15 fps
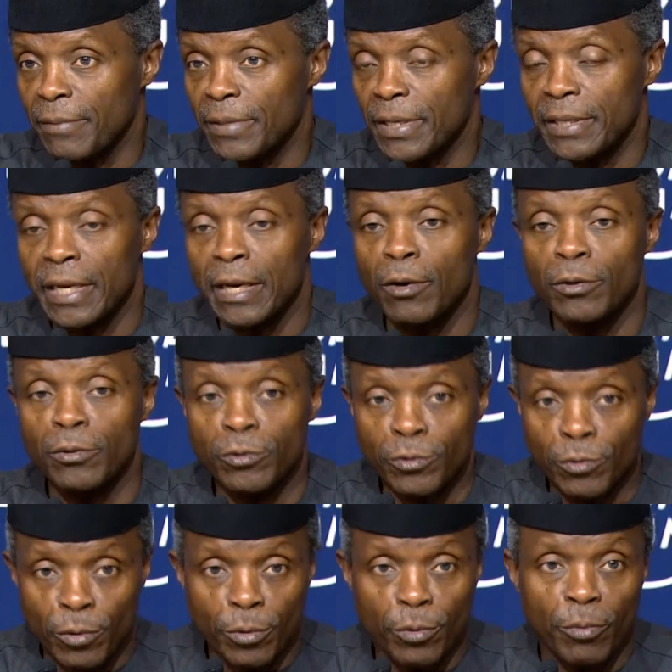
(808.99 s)
I mean, they
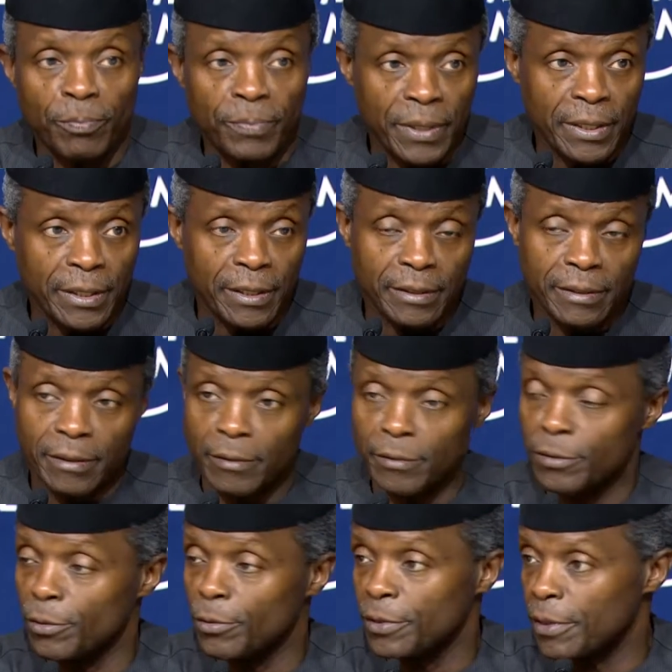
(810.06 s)
control opinion on
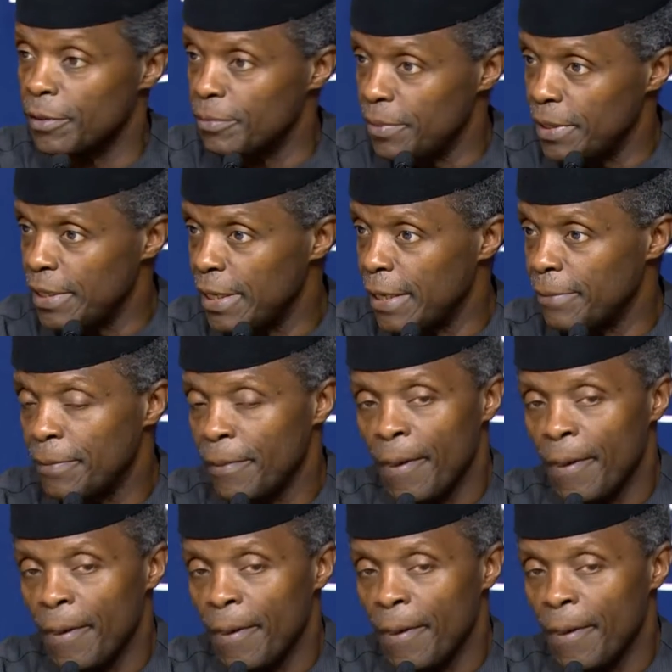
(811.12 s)
social media.